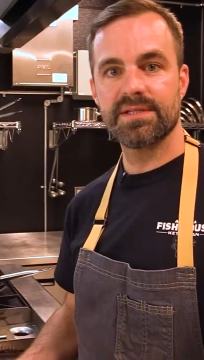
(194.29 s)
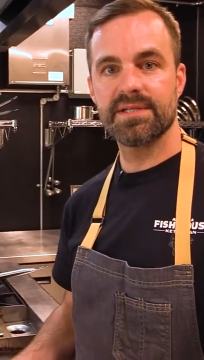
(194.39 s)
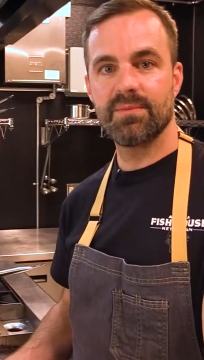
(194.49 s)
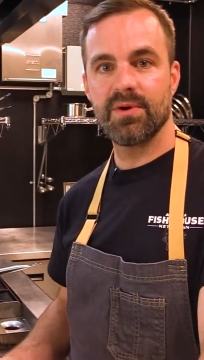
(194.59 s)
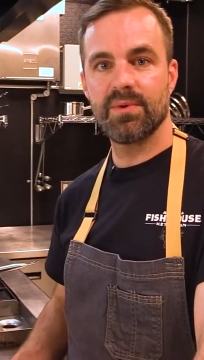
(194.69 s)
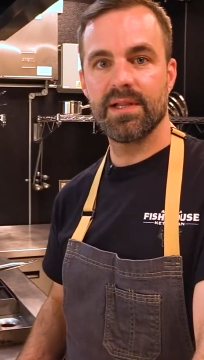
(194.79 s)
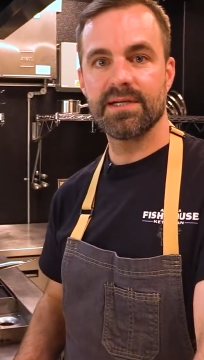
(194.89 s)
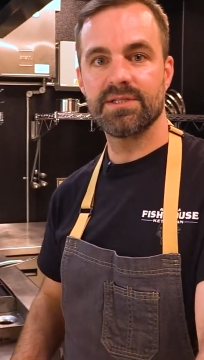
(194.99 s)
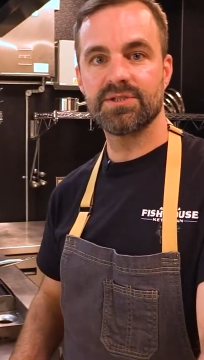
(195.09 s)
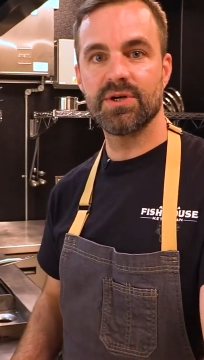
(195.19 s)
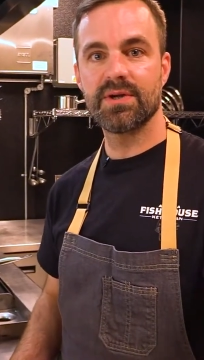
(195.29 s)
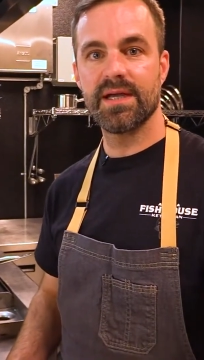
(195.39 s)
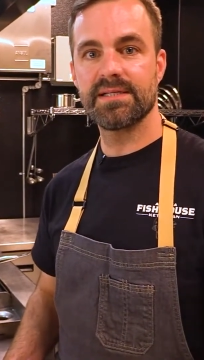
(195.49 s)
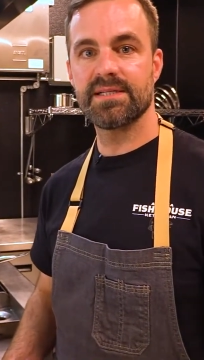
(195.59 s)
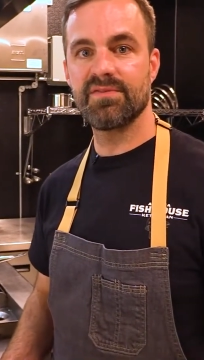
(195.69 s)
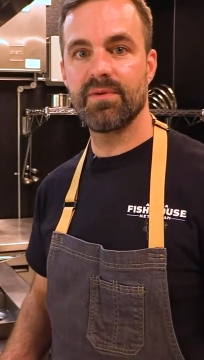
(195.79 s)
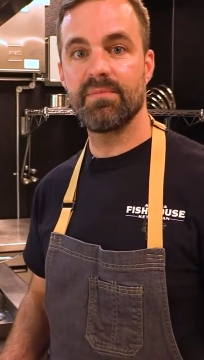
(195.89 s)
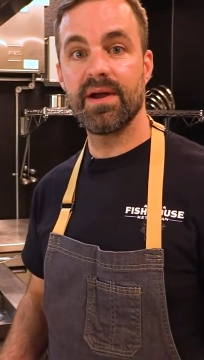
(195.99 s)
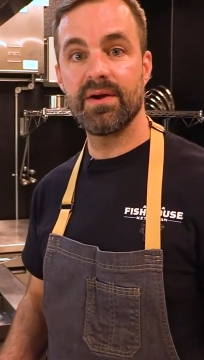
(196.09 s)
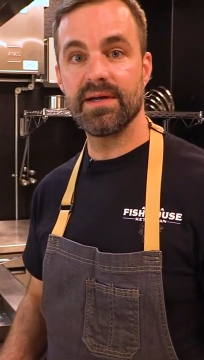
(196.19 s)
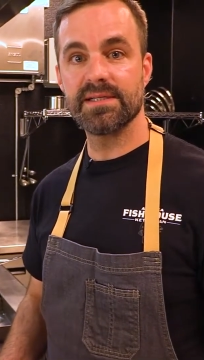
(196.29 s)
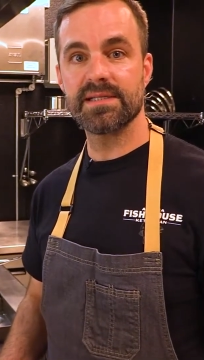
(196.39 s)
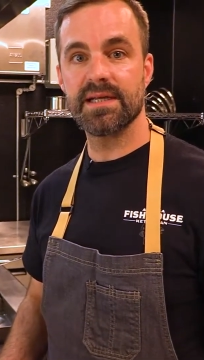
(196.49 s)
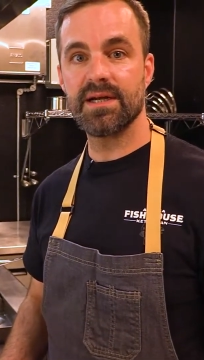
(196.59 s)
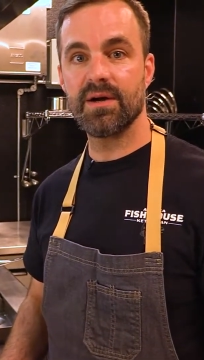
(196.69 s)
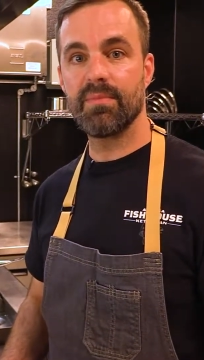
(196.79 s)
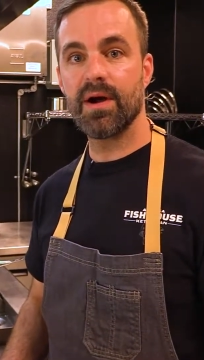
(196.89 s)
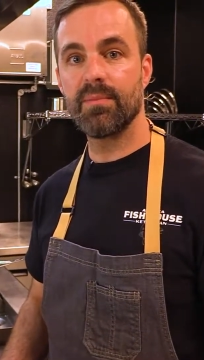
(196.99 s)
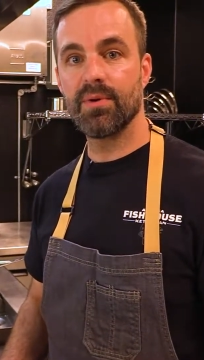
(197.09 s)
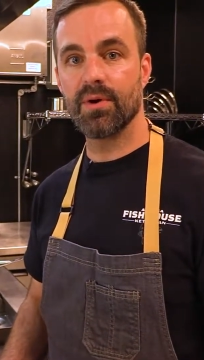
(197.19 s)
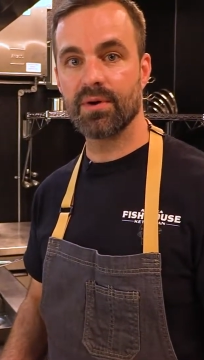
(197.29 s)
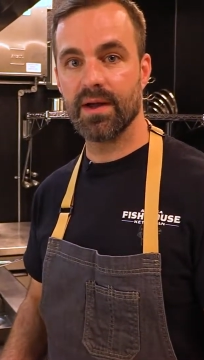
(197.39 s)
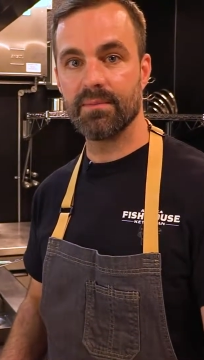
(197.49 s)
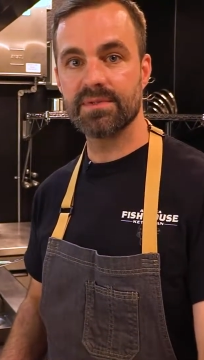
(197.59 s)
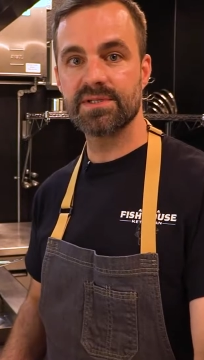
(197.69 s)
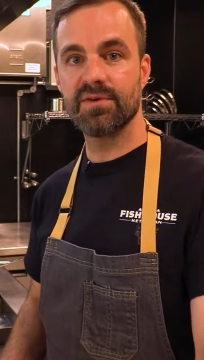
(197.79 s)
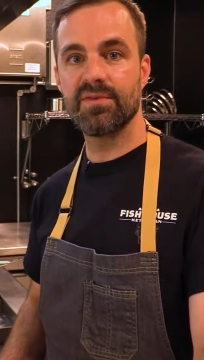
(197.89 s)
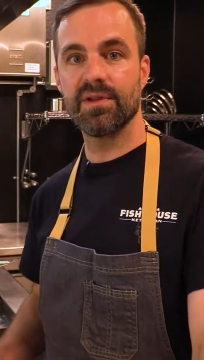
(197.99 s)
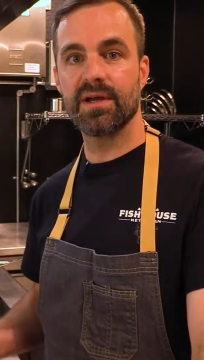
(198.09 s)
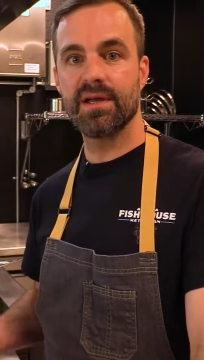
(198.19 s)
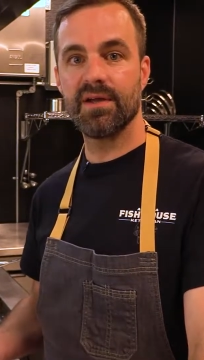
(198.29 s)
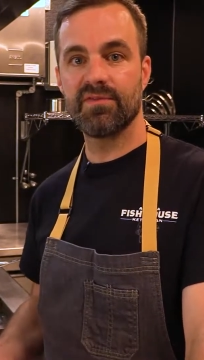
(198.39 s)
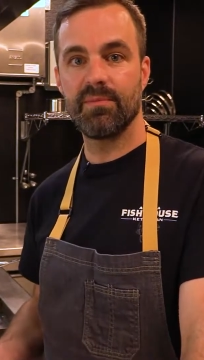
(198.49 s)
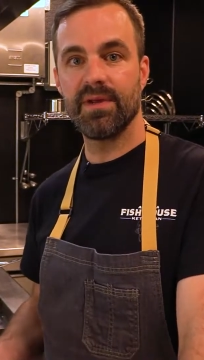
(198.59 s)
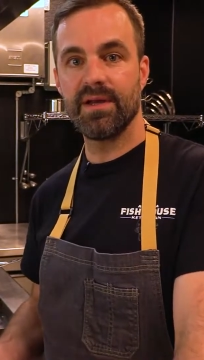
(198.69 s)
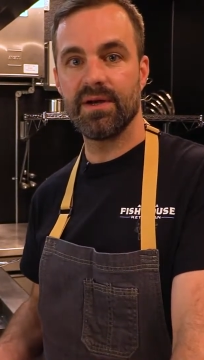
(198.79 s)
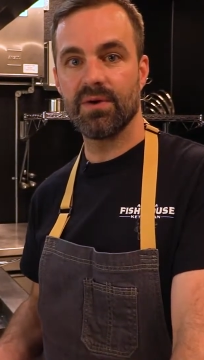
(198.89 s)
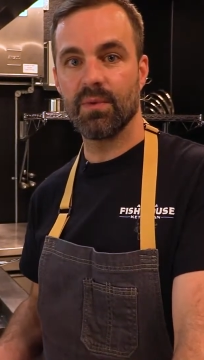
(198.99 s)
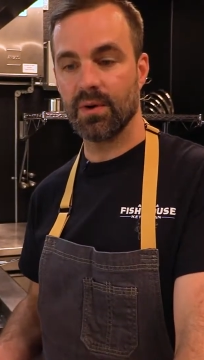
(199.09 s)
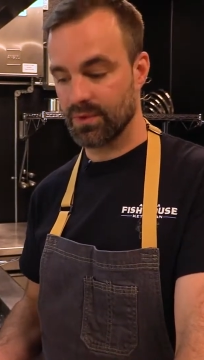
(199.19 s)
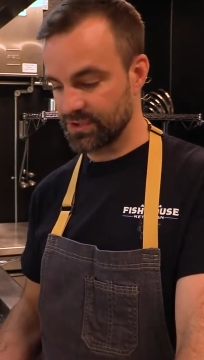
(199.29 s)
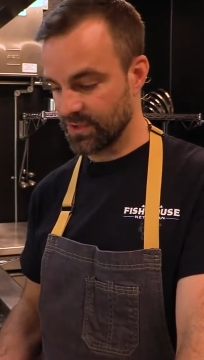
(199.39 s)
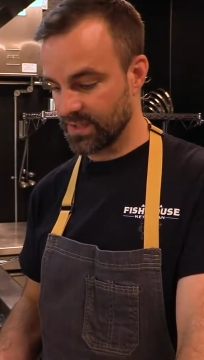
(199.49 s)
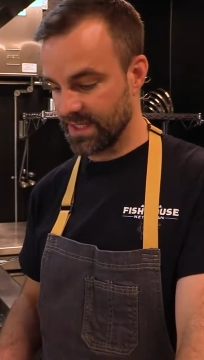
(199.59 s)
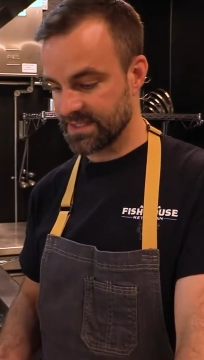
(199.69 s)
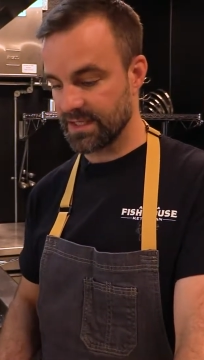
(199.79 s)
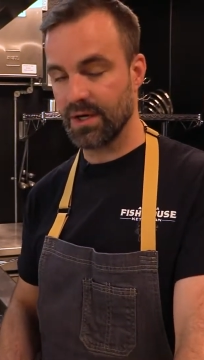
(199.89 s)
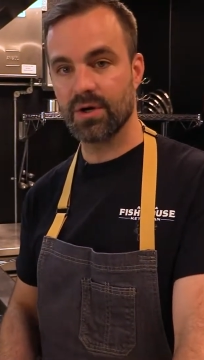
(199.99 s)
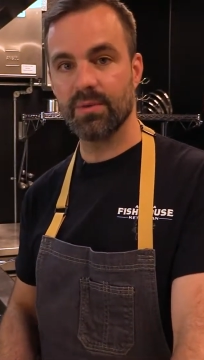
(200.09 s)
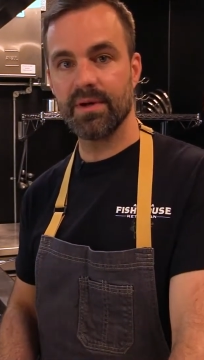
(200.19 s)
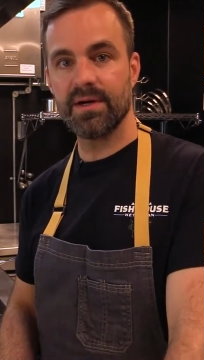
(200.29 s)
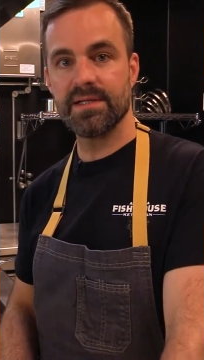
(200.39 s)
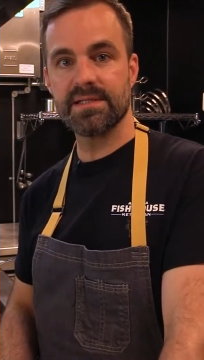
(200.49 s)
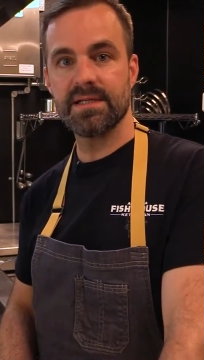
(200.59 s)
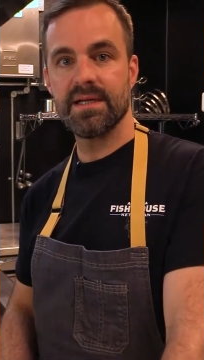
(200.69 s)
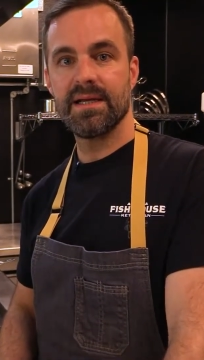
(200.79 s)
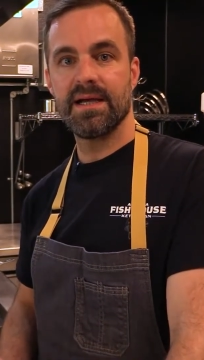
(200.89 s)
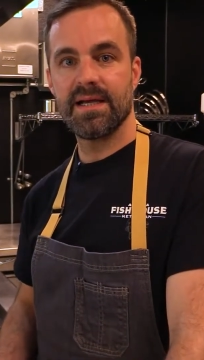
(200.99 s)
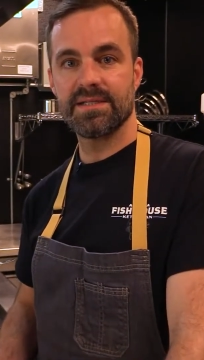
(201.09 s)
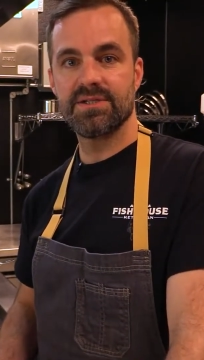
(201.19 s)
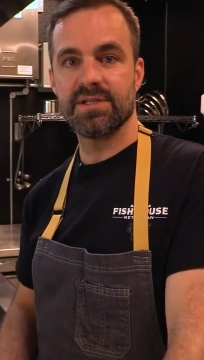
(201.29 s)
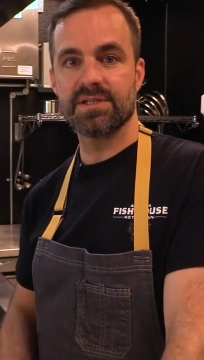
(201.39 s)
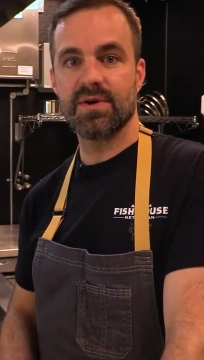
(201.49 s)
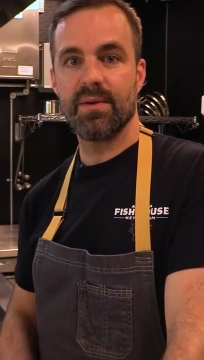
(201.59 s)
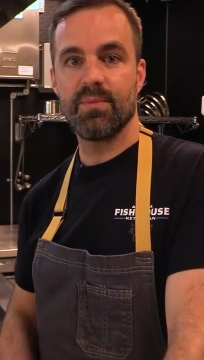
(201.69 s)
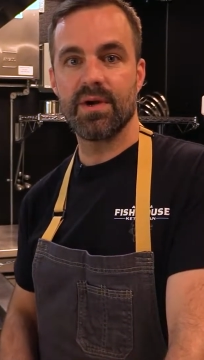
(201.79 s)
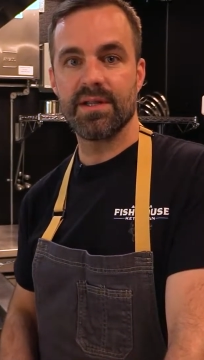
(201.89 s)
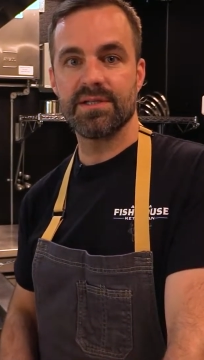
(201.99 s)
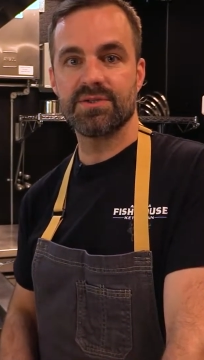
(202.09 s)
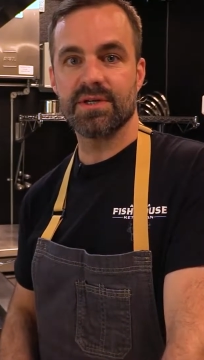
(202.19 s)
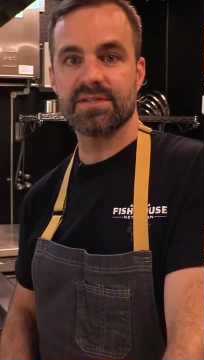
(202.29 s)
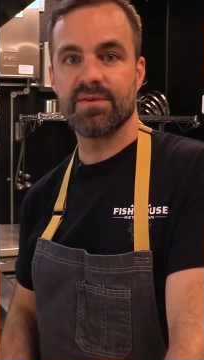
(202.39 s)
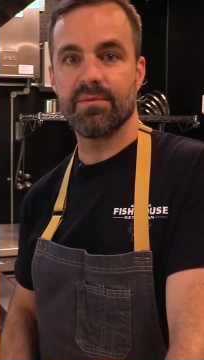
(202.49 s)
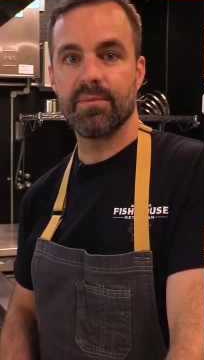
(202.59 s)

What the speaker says: the summer, we like to showcase different berries in our bar program. So if you're lucky enough to be here while we're showcasing huckleberries, I suggest grabbing one of these drinks from the